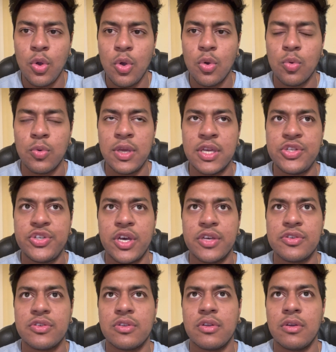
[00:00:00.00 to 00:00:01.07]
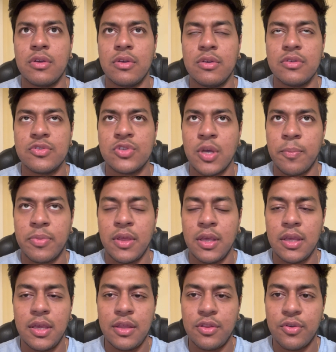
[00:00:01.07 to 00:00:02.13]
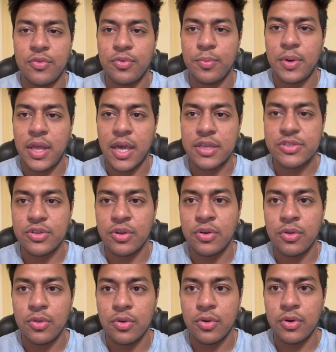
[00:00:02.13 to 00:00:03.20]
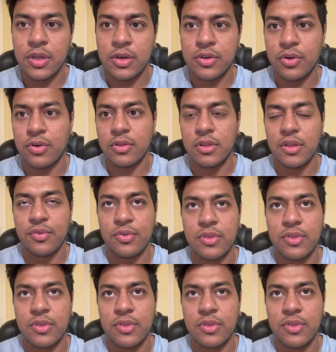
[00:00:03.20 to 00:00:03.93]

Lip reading: readjust something either from an external or an internal level.